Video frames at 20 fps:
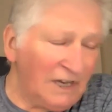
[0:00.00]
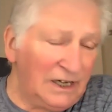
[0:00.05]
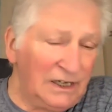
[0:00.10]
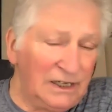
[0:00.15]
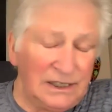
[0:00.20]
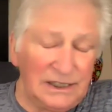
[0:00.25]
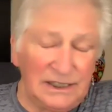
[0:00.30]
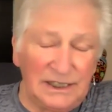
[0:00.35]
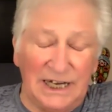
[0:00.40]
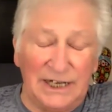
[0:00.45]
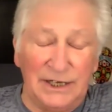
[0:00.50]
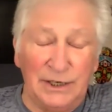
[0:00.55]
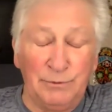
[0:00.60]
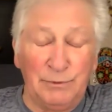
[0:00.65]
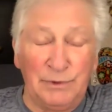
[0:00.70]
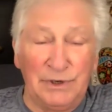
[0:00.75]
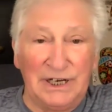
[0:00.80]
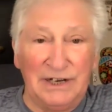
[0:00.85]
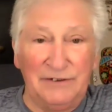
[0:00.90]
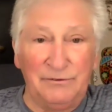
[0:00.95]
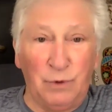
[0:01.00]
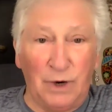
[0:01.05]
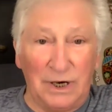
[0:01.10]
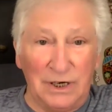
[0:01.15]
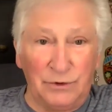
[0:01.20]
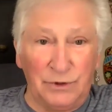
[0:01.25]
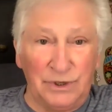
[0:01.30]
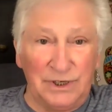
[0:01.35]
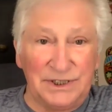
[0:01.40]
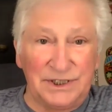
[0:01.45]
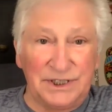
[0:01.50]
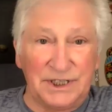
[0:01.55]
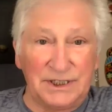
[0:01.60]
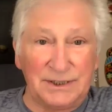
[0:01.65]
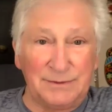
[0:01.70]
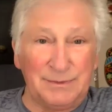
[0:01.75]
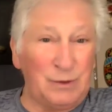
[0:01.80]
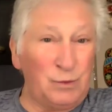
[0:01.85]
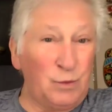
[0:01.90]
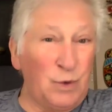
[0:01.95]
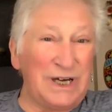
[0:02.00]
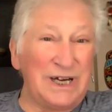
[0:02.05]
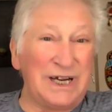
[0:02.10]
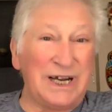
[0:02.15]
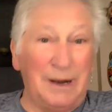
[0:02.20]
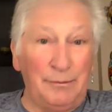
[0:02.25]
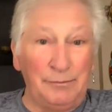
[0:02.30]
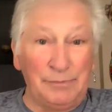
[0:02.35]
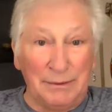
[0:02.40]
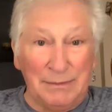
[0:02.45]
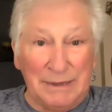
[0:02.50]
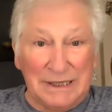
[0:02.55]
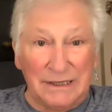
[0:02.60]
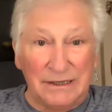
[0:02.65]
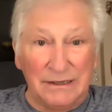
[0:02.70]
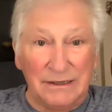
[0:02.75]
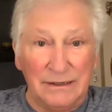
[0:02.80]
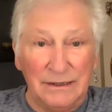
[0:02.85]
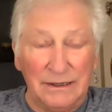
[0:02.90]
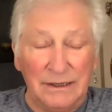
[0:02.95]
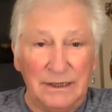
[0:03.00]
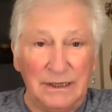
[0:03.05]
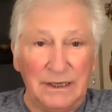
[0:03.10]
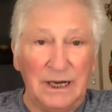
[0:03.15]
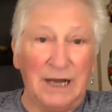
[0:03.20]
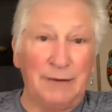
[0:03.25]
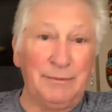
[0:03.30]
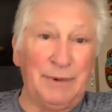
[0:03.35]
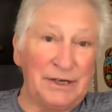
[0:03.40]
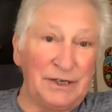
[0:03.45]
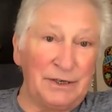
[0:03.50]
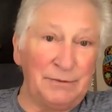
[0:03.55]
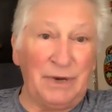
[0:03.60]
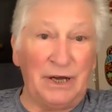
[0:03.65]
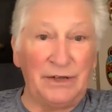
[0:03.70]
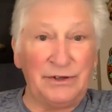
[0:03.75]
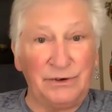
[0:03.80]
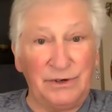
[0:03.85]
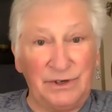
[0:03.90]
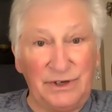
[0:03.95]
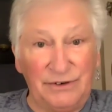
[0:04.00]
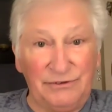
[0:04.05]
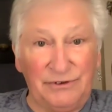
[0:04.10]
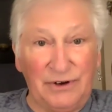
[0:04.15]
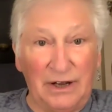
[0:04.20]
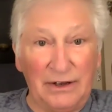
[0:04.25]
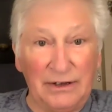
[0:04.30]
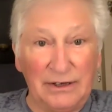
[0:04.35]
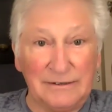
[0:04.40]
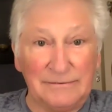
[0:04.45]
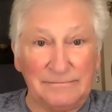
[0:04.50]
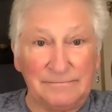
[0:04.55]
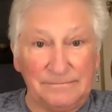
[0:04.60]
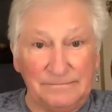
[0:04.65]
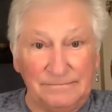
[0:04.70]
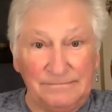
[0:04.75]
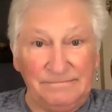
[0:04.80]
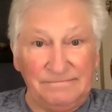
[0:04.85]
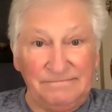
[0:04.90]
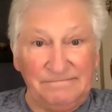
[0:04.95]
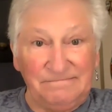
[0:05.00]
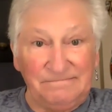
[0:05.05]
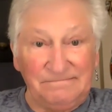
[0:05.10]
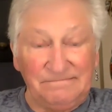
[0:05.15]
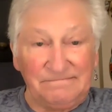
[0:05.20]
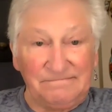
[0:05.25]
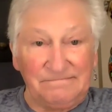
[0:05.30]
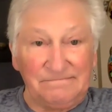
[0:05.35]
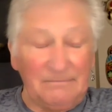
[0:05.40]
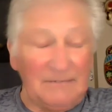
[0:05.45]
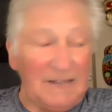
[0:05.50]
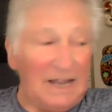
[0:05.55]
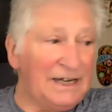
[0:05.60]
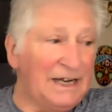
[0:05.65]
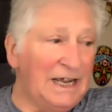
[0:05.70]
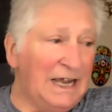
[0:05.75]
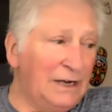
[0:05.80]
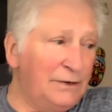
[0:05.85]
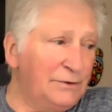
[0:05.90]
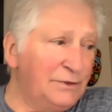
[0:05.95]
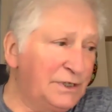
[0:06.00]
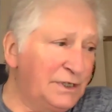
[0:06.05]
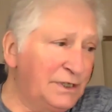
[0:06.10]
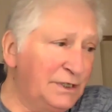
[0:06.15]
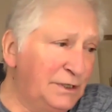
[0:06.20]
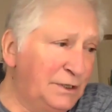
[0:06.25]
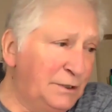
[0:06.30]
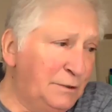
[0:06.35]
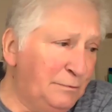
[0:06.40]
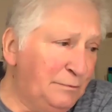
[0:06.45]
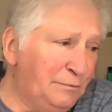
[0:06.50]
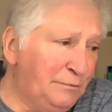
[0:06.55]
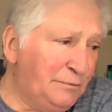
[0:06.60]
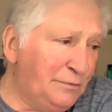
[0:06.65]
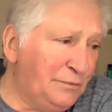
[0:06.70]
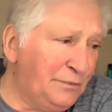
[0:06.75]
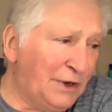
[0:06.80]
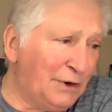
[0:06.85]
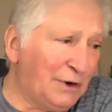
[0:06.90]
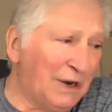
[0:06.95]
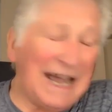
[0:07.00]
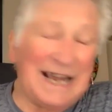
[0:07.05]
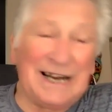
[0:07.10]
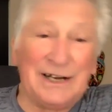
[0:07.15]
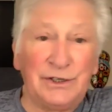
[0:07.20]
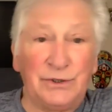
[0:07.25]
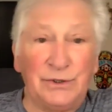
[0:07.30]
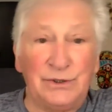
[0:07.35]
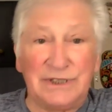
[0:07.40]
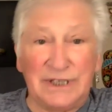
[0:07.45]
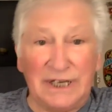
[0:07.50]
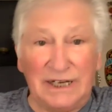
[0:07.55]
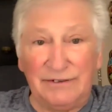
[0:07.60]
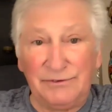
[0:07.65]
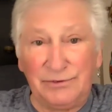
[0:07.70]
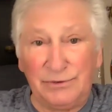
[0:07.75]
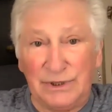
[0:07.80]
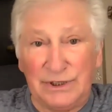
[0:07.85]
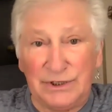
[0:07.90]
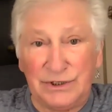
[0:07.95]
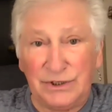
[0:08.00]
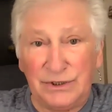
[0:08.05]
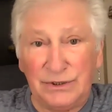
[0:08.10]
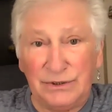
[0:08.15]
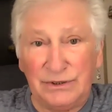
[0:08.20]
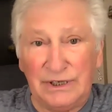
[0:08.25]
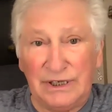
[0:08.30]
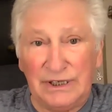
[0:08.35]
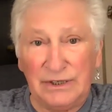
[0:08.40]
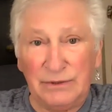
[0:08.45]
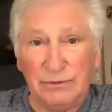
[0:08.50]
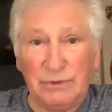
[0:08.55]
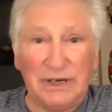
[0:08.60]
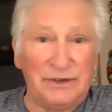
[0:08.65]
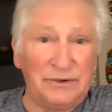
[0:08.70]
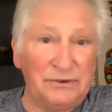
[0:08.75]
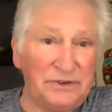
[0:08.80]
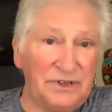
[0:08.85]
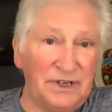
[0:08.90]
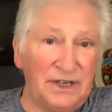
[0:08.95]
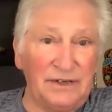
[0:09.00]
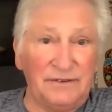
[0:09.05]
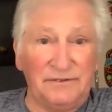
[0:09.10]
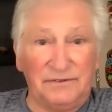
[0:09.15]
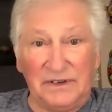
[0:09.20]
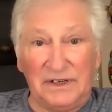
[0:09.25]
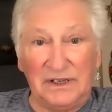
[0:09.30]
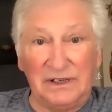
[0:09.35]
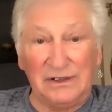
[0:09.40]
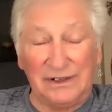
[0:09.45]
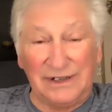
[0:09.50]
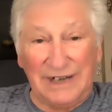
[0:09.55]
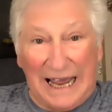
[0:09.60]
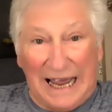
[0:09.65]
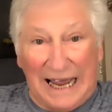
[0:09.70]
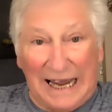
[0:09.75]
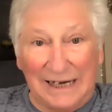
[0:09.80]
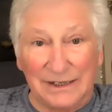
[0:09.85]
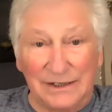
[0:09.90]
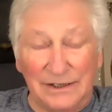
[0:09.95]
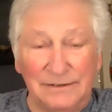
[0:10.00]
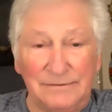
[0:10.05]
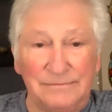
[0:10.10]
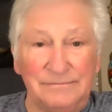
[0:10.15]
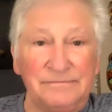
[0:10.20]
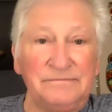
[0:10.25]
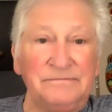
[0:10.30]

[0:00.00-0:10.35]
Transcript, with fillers: Uh, can you give one criticism and one compliment about your mother and your father? And how did their attitudes influence you in the way you think, feel, and act?